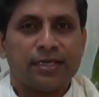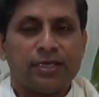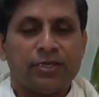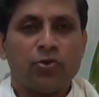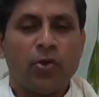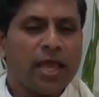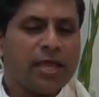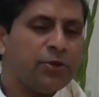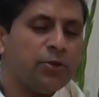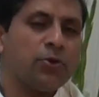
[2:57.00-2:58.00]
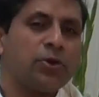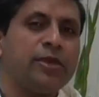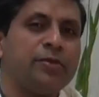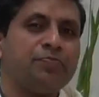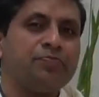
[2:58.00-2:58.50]
Do I know
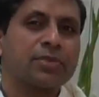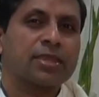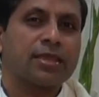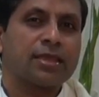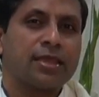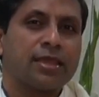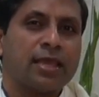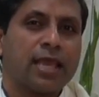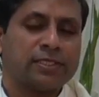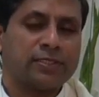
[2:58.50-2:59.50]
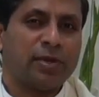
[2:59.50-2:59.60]
Him as